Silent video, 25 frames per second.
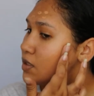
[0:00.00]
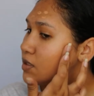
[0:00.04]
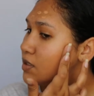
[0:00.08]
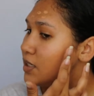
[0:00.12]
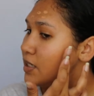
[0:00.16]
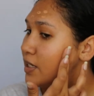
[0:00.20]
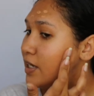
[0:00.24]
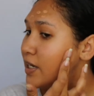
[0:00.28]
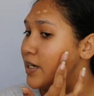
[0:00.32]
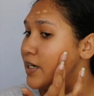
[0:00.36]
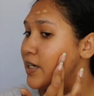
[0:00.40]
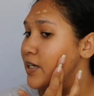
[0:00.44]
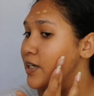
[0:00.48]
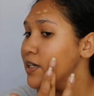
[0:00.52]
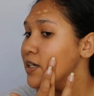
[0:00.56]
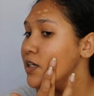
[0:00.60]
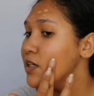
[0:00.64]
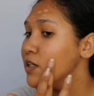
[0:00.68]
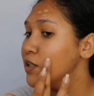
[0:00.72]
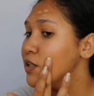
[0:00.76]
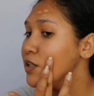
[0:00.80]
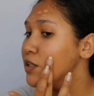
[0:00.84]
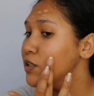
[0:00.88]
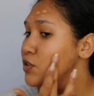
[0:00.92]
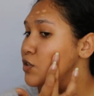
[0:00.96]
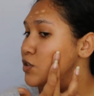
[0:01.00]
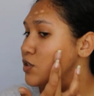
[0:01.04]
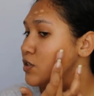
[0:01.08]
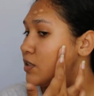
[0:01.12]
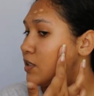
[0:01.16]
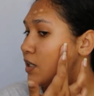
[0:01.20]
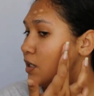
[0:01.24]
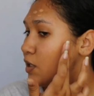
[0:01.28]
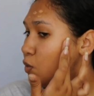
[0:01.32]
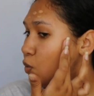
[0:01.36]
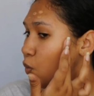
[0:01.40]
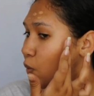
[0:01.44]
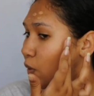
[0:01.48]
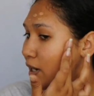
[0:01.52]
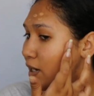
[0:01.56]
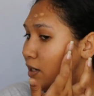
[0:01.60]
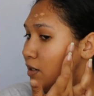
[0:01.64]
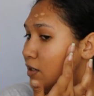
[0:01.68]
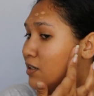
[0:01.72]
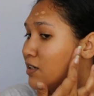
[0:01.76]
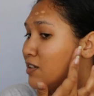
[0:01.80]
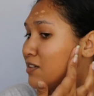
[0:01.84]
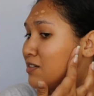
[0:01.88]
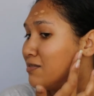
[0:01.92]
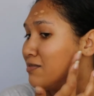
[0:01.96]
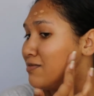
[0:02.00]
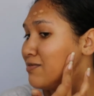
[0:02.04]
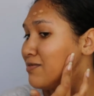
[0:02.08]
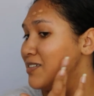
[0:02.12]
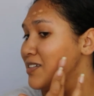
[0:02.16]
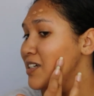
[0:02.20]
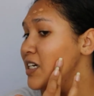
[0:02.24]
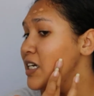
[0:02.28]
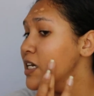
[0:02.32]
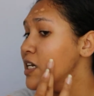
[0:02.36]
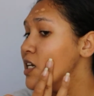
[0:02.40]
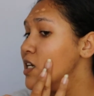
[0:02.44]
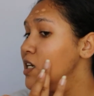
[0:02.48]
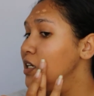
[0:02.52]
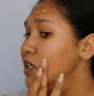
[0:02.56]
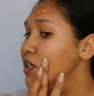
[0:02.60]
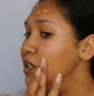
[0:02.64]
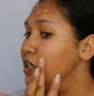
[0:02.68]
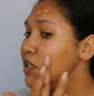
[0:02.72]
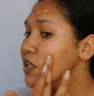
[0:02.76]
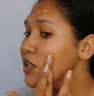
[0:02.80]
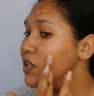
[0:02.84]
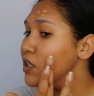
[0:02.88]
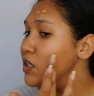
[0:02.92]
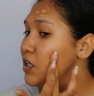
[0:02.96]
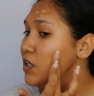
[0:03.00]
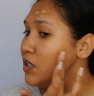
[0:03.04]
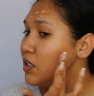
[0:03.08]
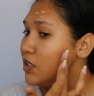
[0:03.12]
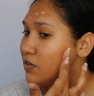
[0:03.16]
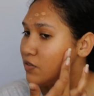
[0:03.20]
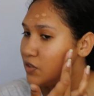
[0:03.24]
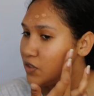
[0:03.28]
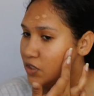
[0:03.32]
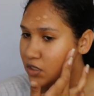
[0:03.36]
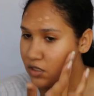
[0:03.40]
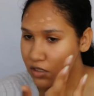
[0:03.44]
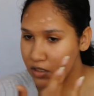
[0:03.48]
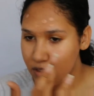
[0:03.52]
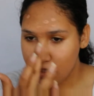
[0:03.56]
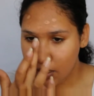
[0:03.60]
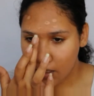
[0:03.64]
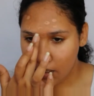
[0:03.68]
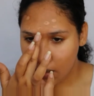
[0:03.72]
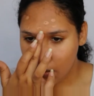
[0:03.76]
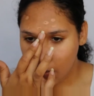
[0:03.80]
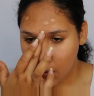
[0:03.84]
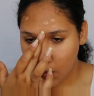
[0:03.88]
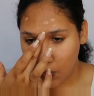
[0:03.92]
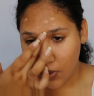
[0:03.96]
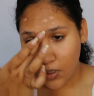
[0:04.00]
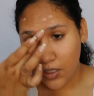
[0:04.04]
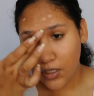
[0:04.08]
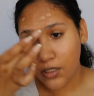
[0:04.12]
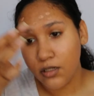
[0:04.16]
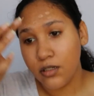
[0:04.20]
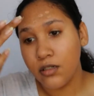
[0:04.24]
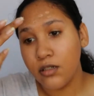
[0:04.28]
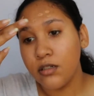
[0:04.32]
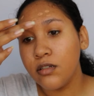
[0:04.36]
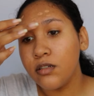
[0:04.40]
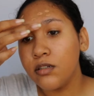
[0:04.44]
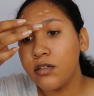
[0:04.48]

Yeah, hey, I could have just done one. Could have just done one.